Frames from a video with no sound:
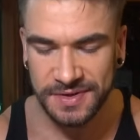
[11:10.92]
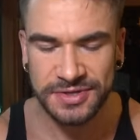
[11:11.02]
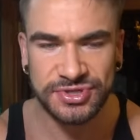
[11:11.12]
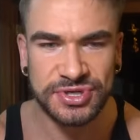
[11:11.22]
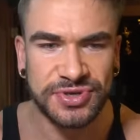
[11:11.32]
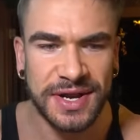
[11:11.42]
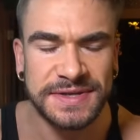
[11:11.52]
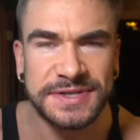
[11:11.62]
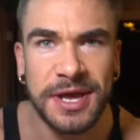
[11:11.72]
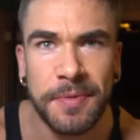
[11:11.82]
let's just try to
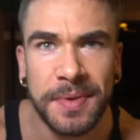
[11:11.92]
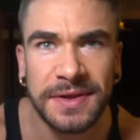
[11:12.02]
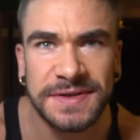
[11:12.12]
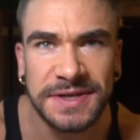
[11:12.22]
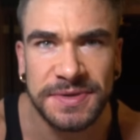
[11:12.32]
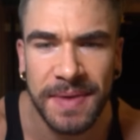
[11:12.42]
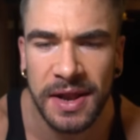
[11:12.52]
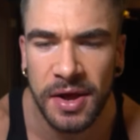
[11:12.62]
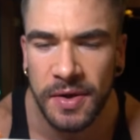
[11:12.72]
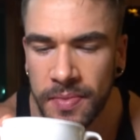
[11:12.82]
sip it. But it looks like
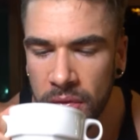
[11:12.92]
tomato.